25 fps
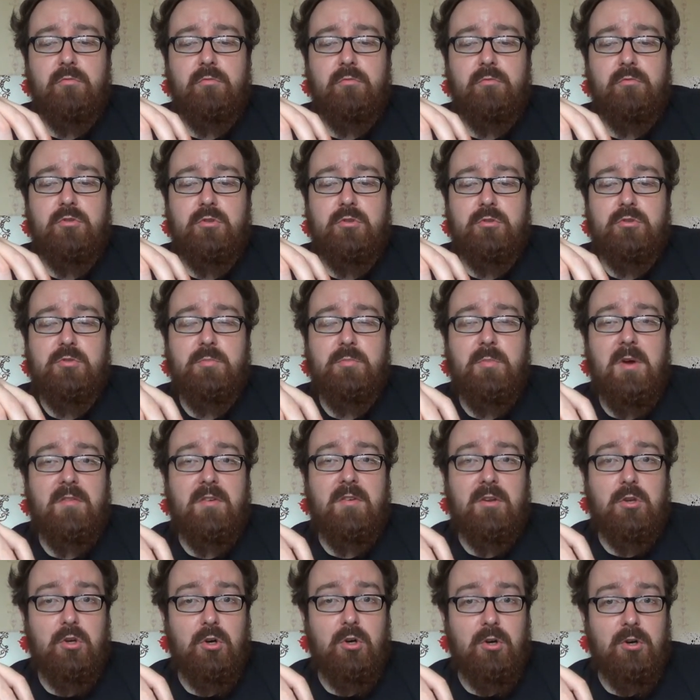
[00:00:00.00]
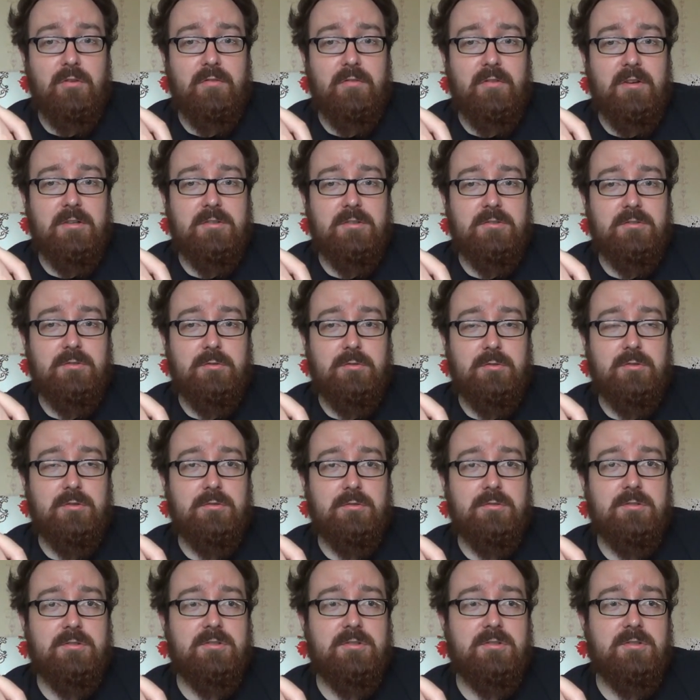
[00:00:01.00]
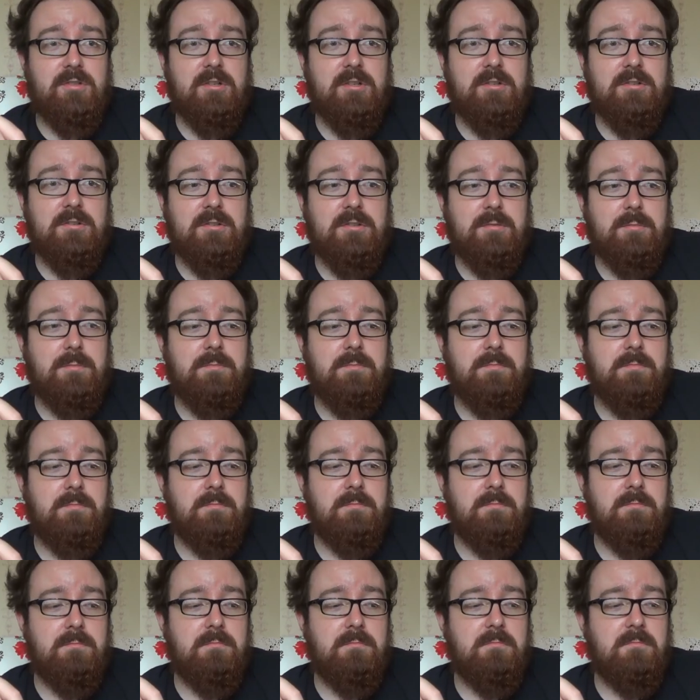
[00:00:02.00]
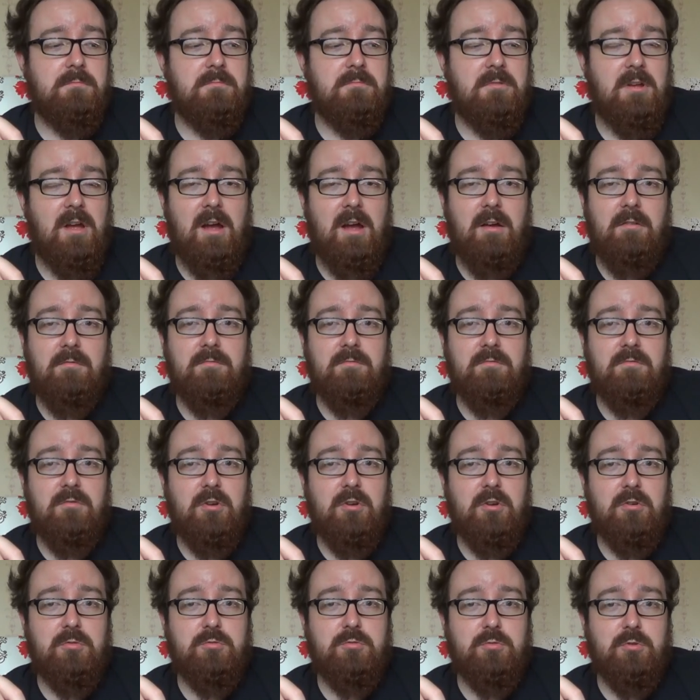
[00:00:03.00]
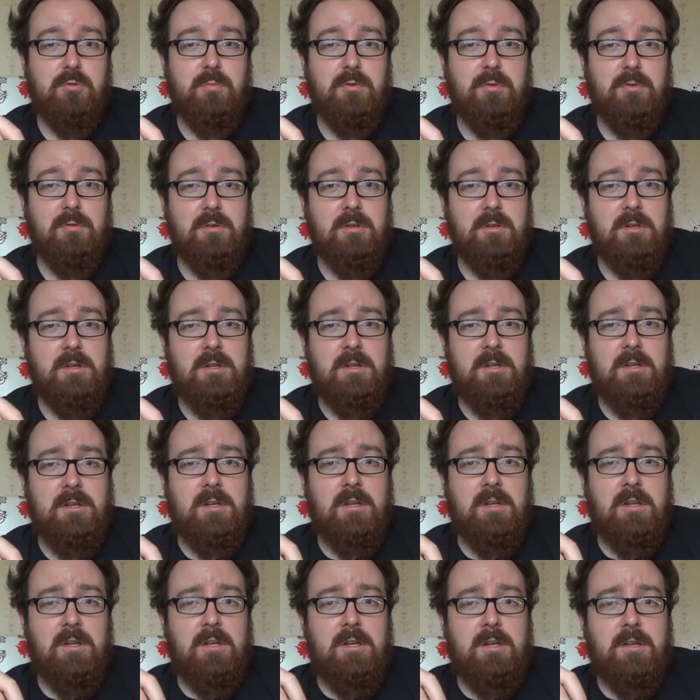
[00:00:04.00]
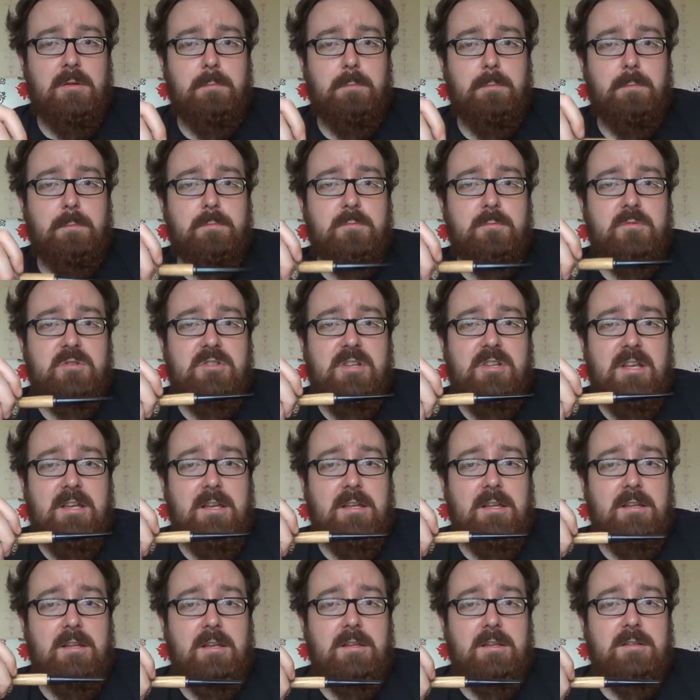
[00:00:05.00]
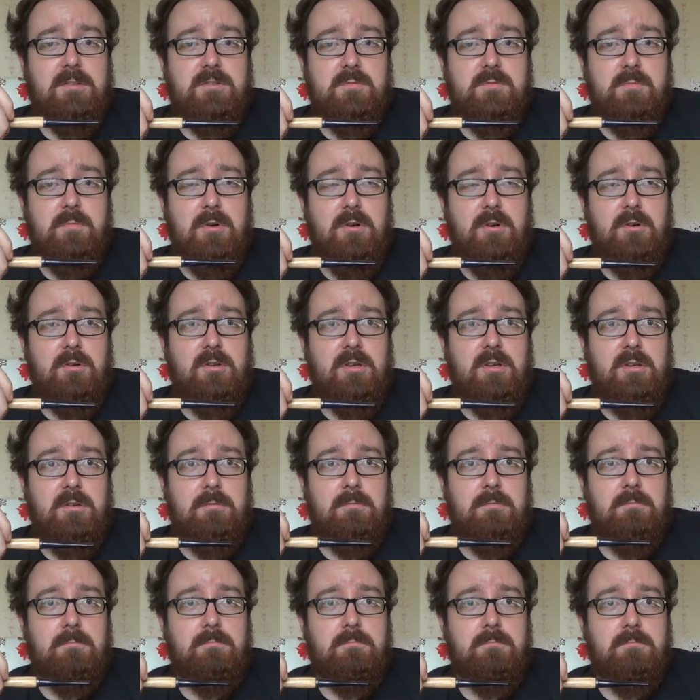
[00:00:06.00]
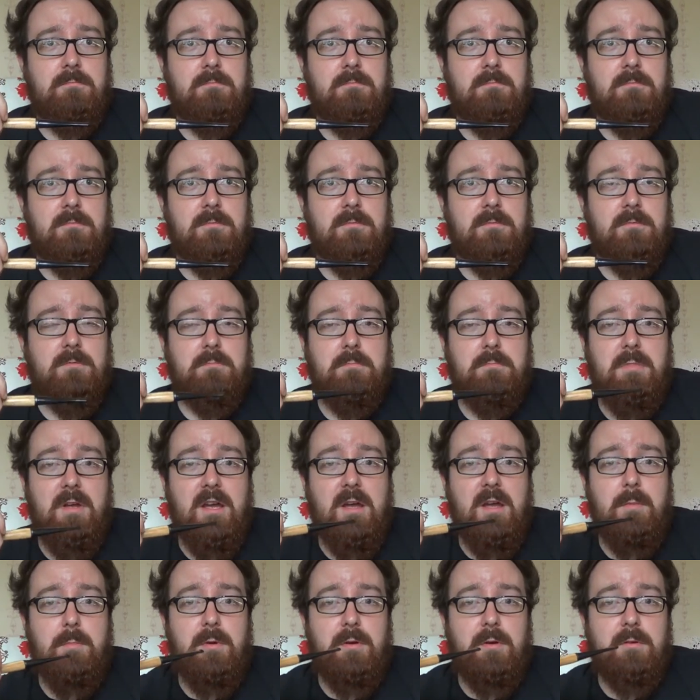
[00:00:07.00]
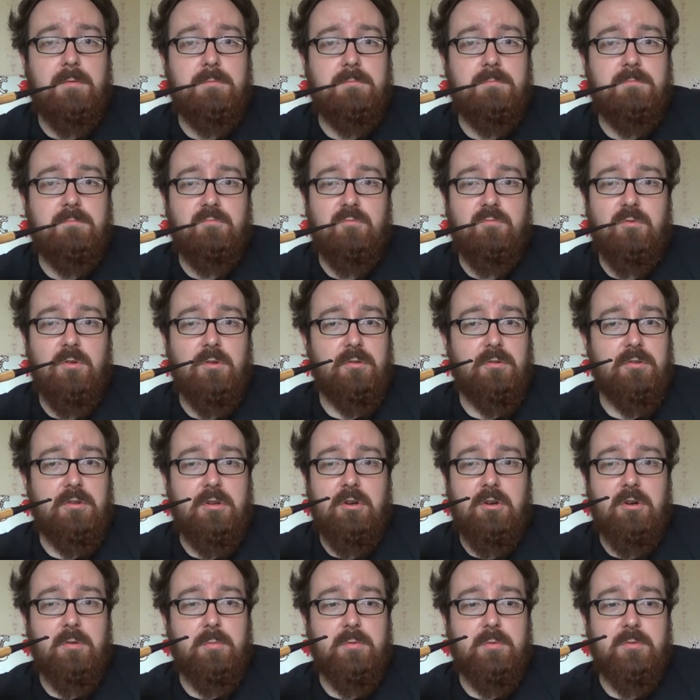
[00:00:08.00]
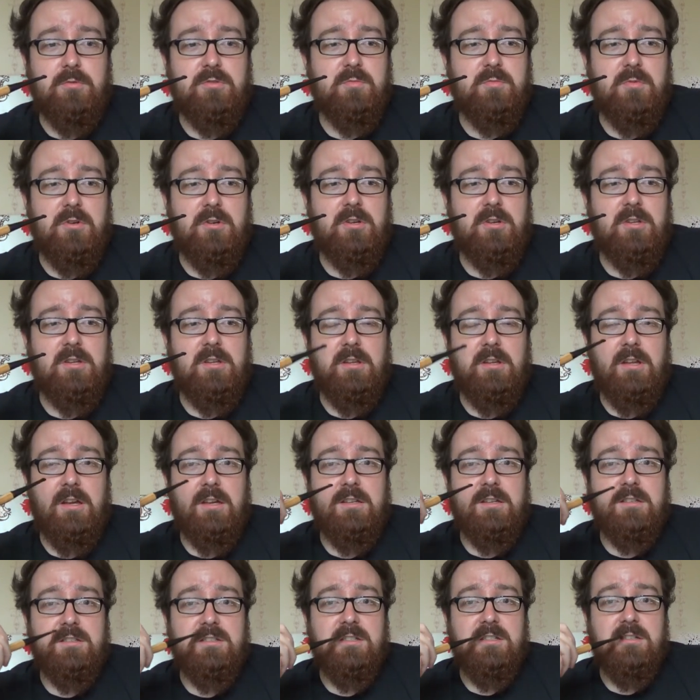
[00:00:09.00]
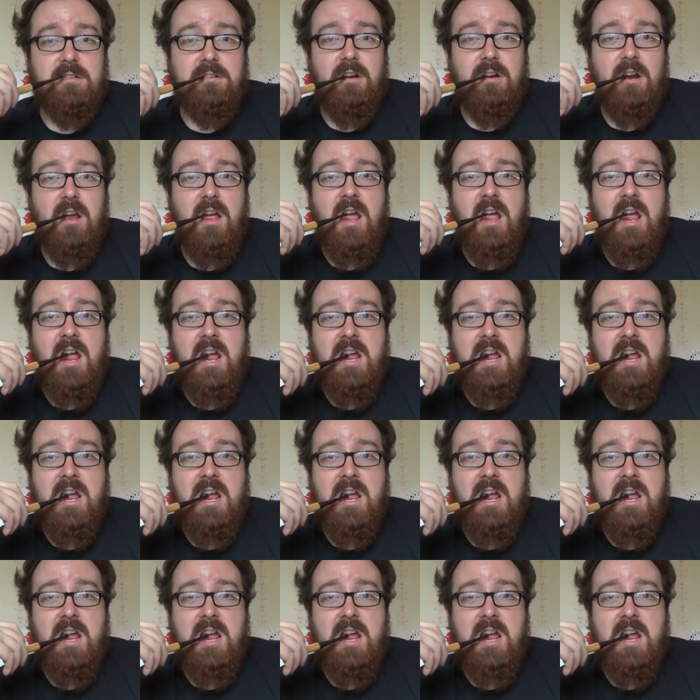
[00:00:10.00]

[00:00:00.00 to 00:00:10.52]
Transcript: judging by the cut of this, you could certainly have no trouble sticking it in a smoking paper, rolling it up and smoking it like a cigarette.